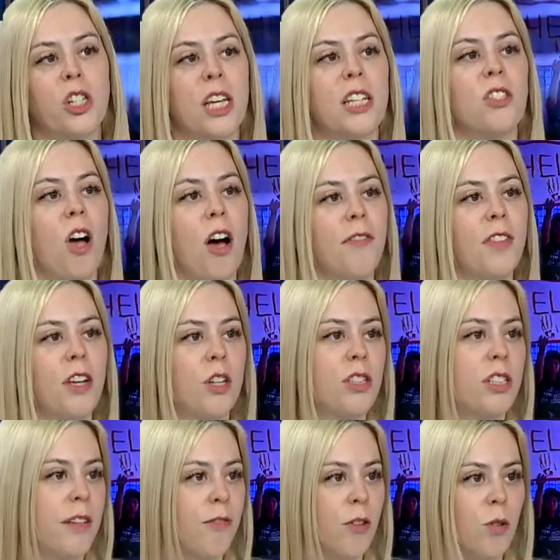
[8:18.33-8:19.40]
things off that are
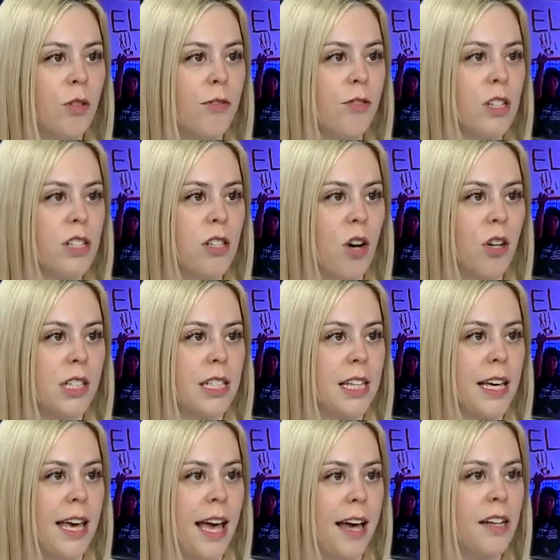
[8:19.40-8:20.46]
difficult for as long as
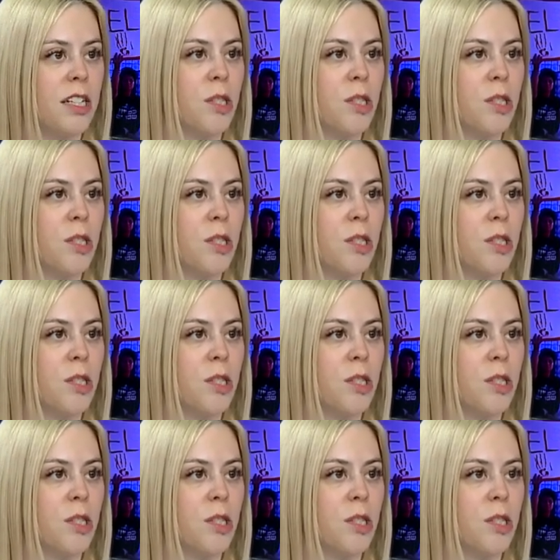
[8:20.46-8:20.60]
they can,